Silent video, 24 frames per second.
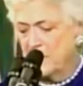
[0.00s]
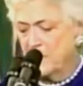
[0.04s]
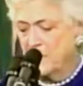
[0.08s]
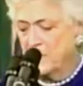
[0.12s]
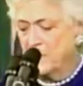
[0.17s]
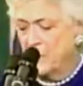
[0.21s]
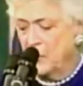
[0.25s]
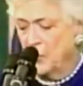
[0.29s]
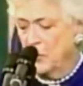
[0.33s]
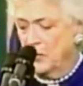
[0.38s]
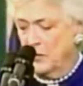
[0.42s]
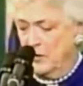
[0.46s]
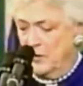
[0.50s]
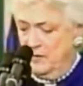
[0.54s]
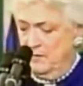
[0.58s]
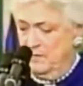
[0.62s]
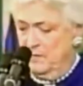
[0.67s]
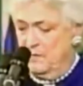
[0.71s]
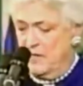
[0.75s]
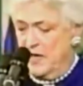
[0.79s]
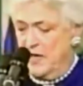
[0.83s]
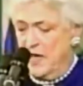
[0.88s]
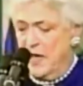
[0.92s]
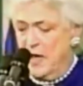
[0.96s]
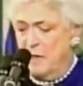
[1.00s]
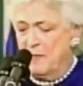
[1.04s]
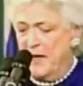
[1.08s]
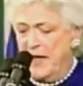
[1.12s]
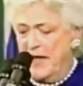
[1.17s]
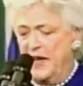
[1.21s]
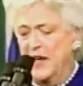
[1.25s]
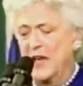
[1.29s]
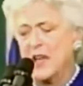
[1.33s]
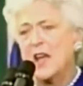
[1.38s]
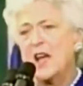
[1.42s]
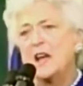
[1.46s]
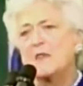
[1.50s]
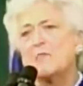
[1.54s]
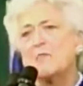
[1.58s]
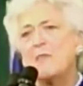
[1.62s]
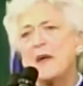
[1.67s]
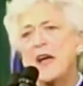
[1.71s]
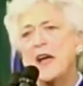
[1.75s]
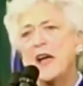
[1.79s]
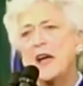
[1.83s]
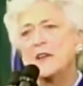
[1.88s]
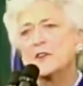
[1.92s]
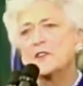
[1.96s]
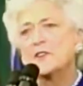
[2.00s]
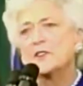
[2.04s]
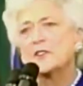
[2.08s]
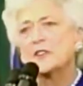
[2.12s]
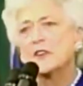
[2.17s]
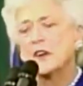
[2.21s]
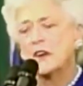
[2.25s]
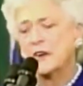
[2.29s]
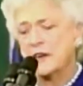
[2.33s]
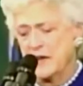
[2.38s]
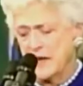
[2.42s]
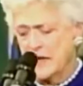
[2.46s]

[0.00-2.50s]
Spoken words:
Fulghum about a young pastor